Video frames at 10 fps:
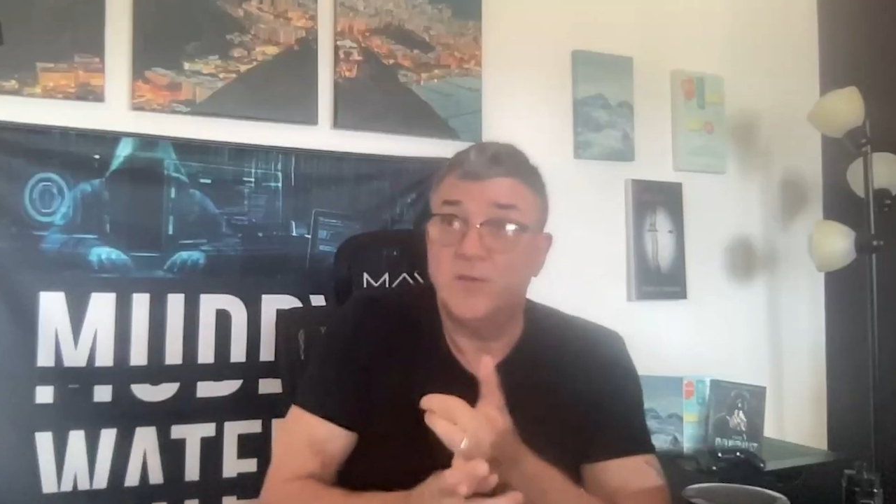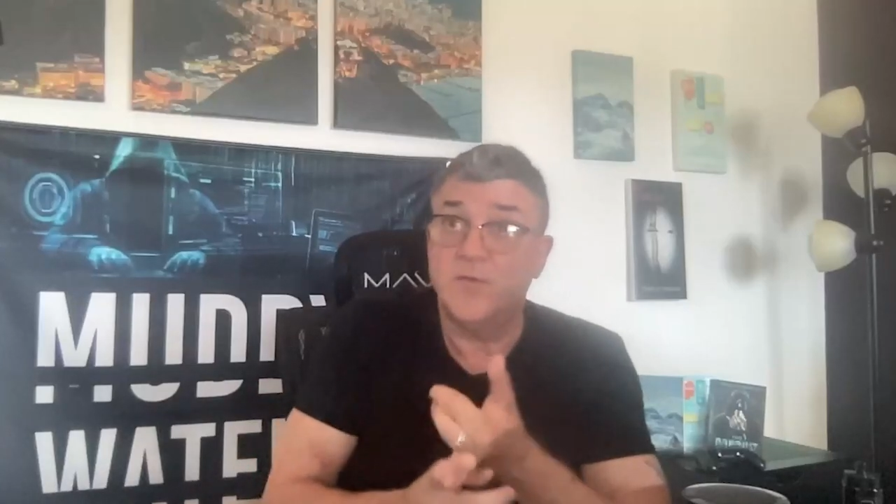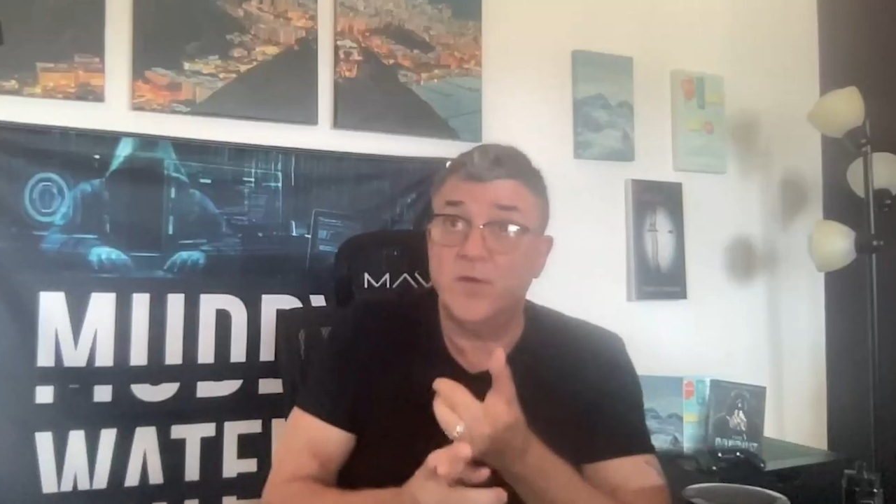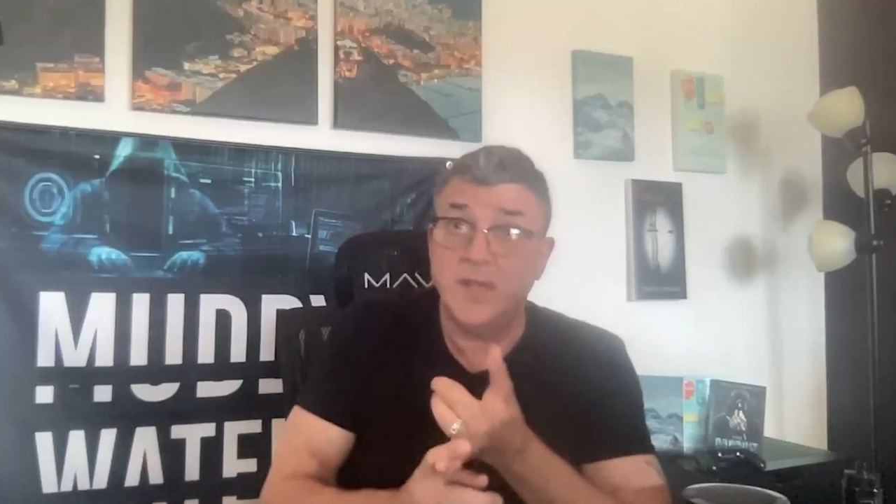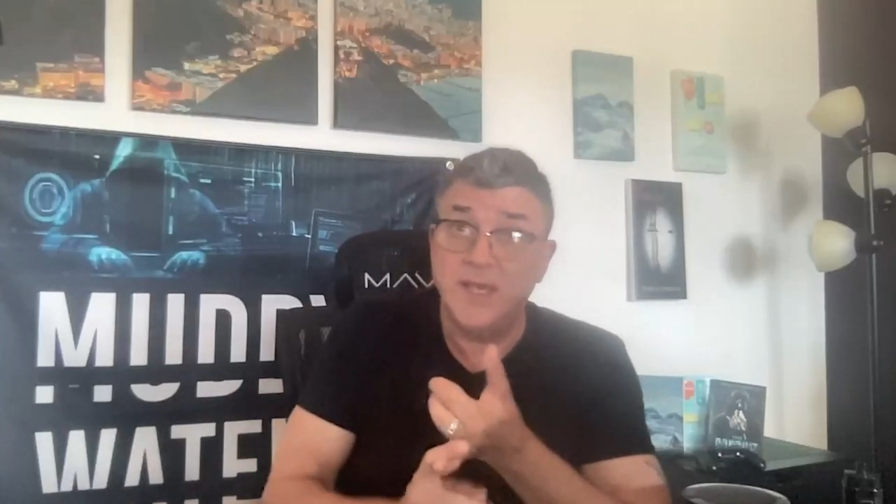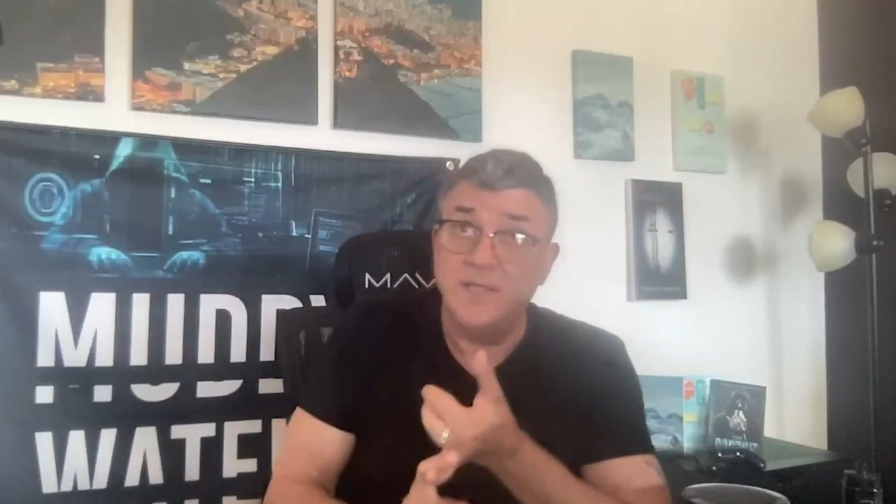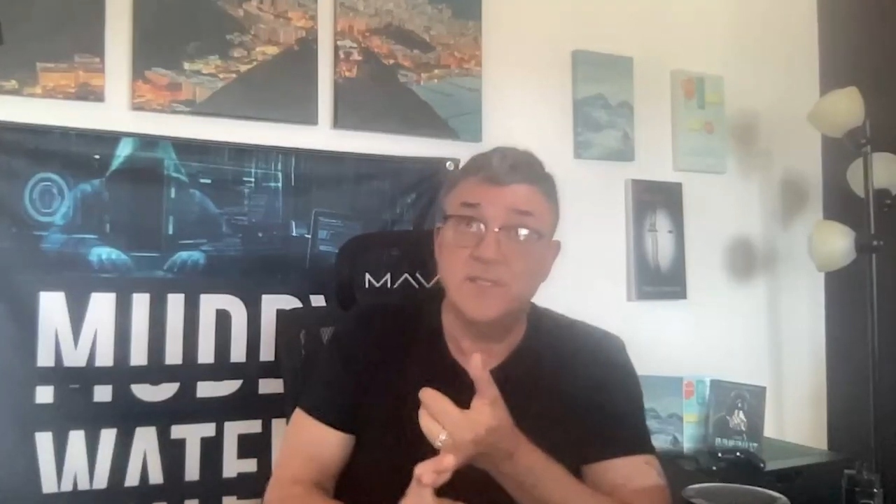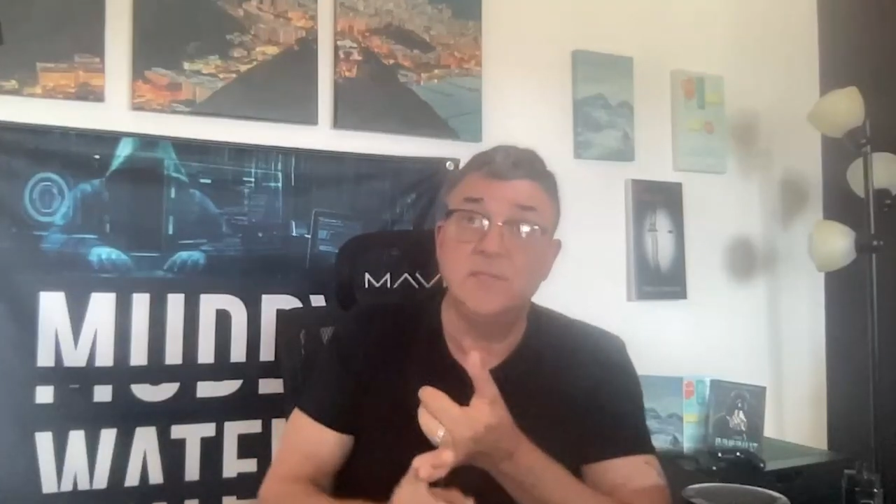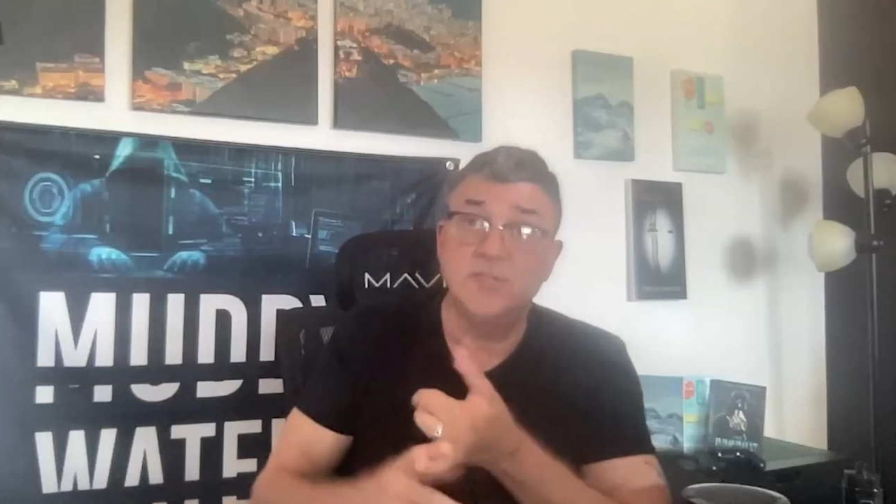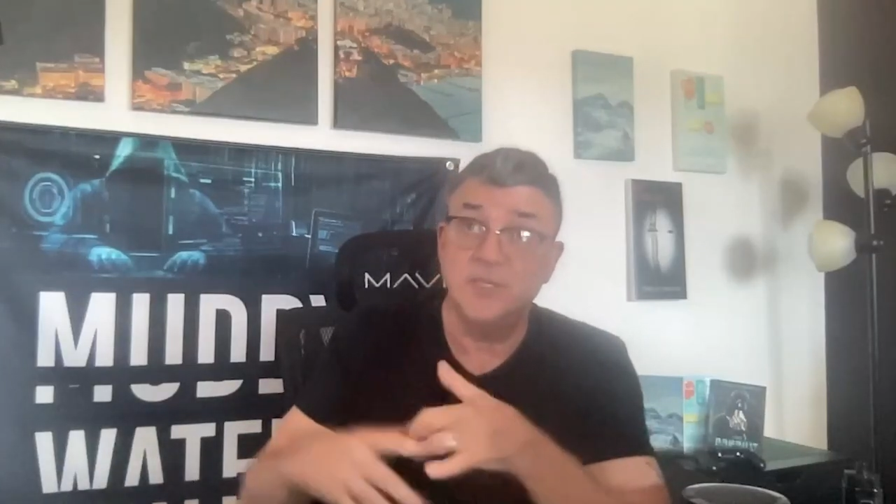It's very
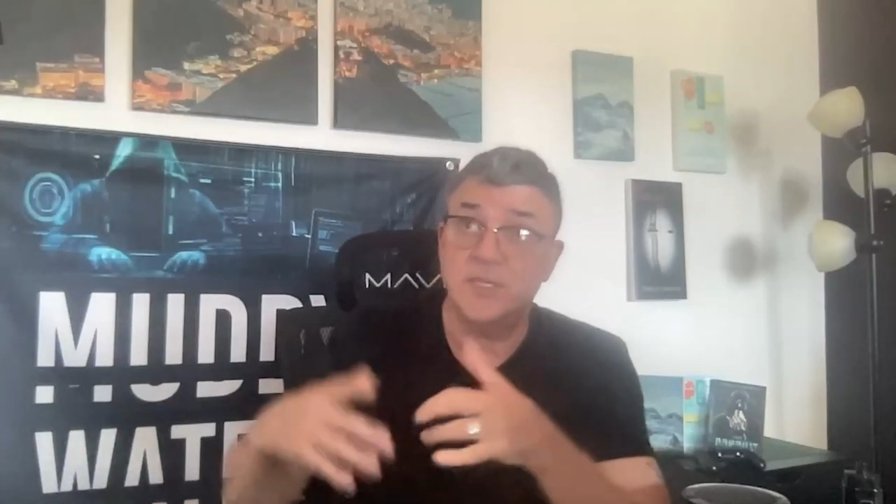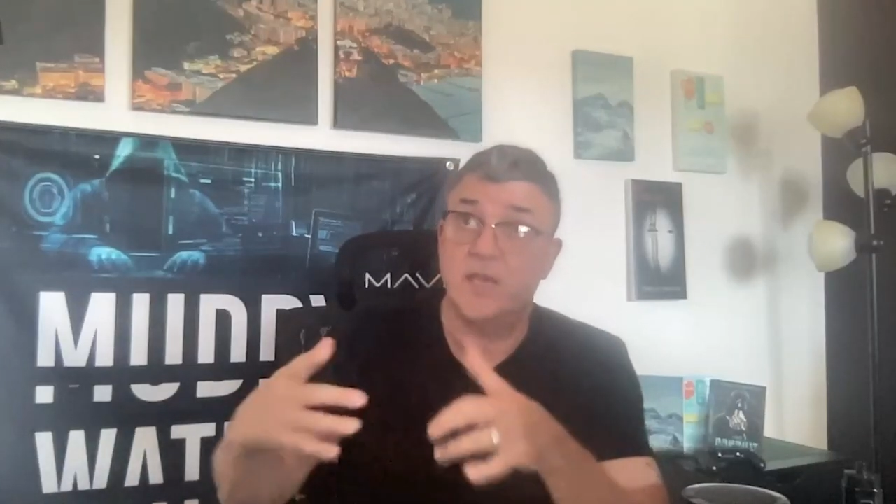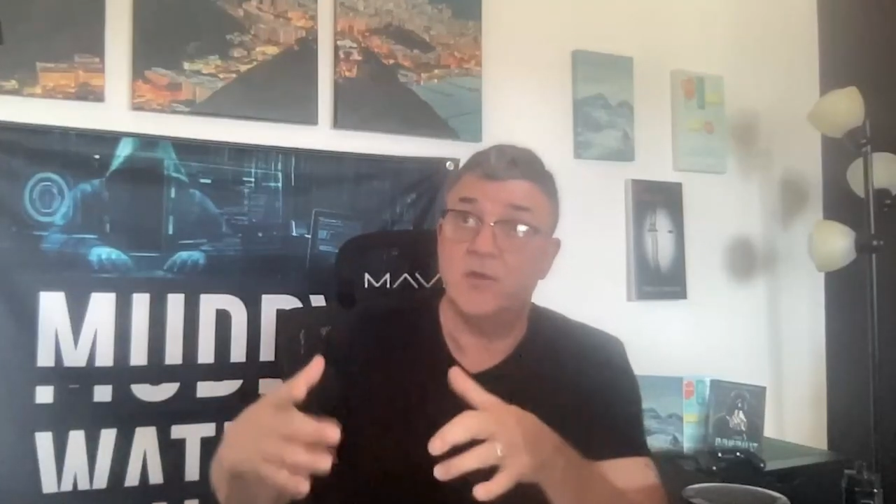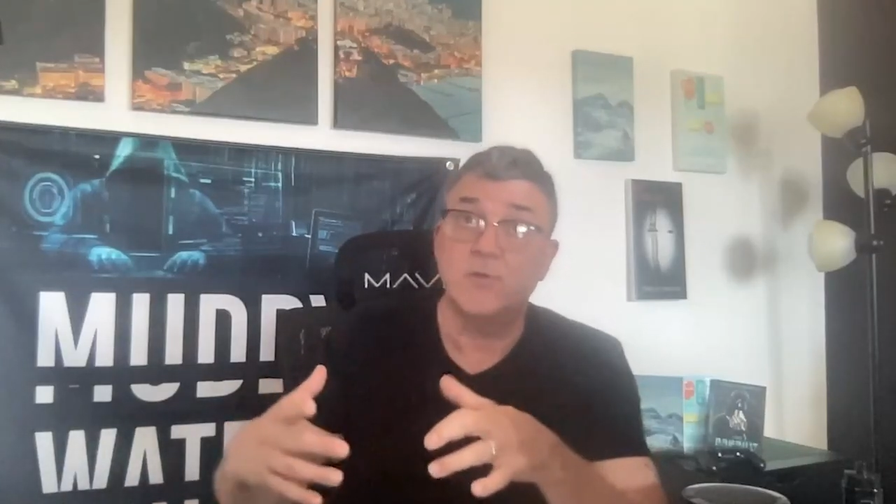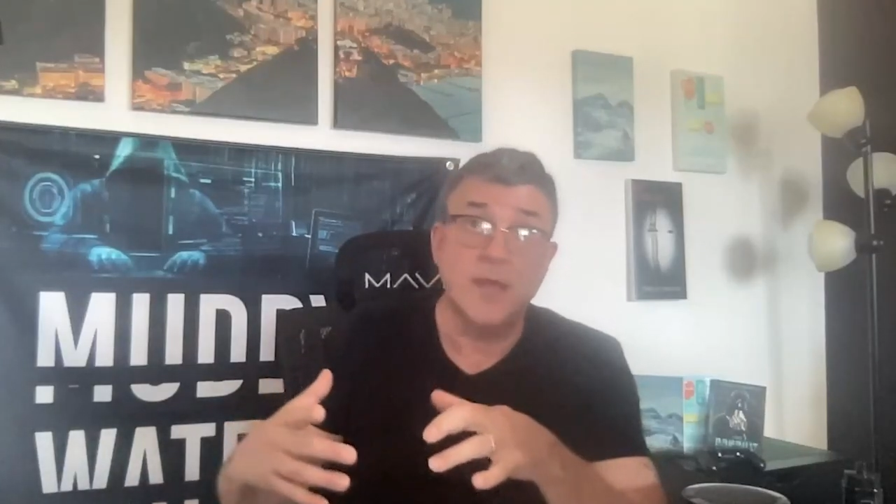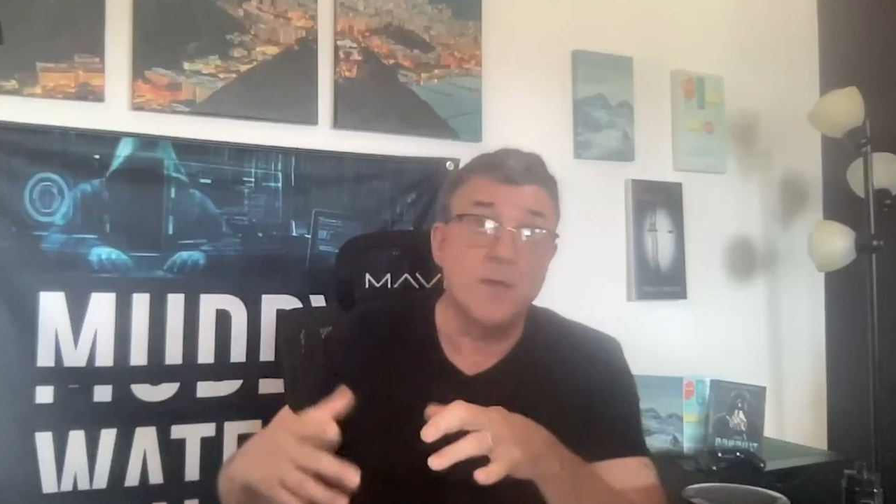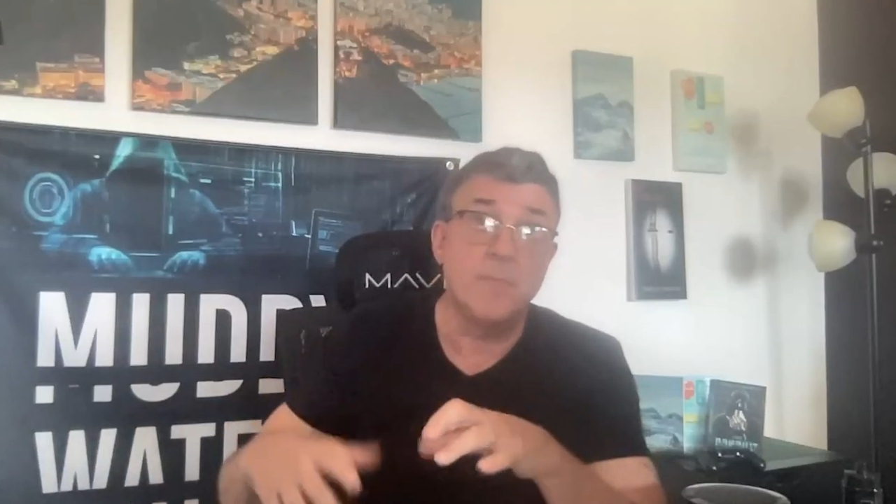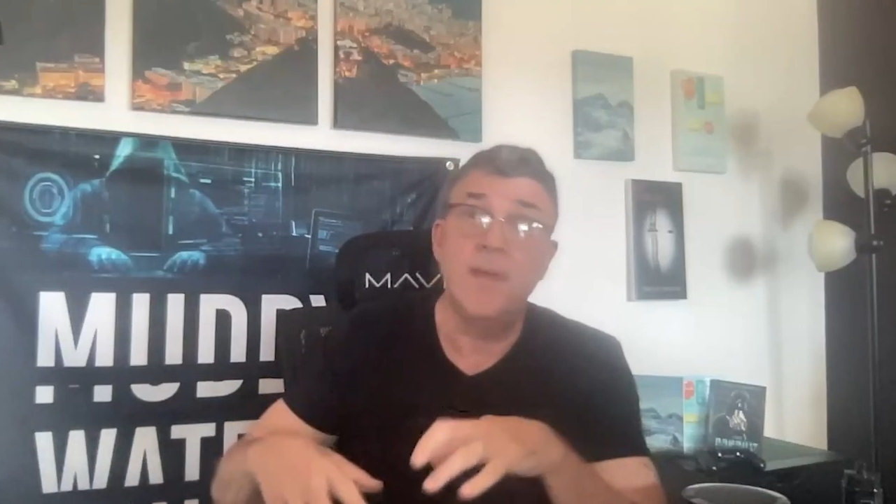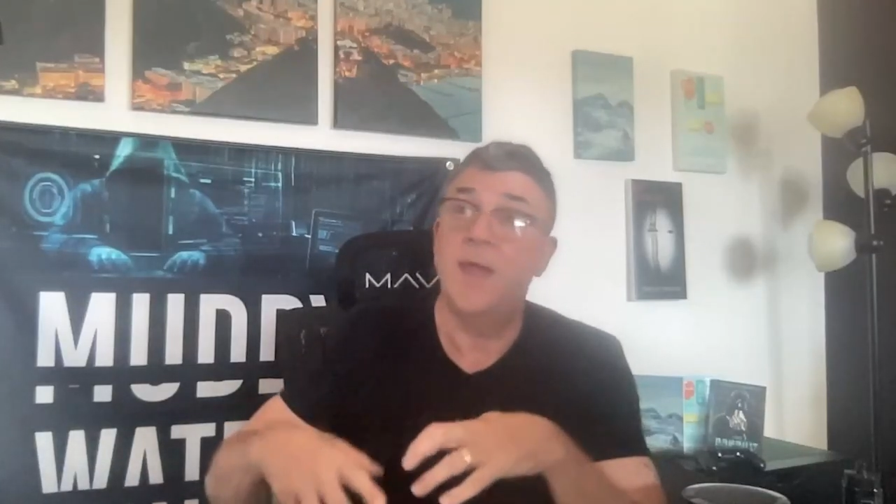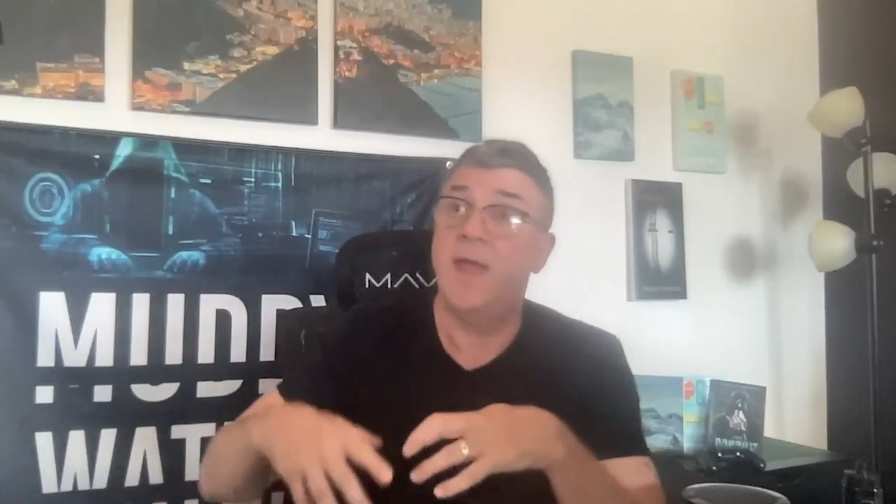easy to just hear
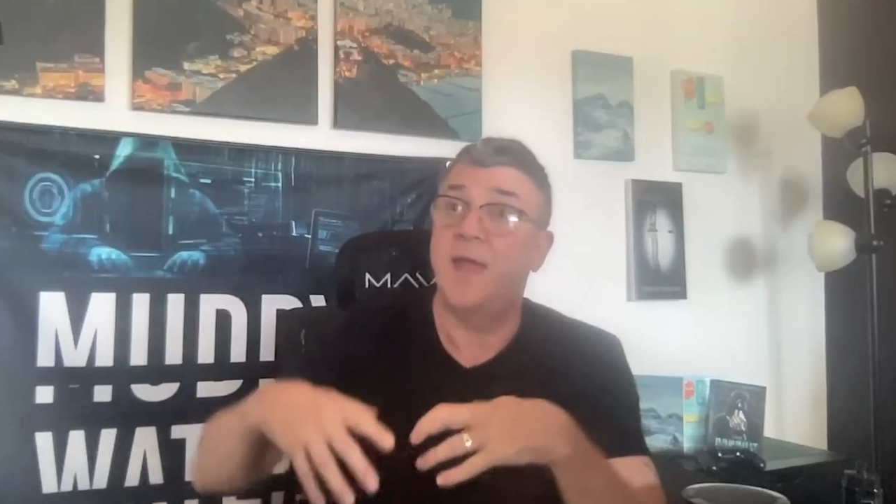them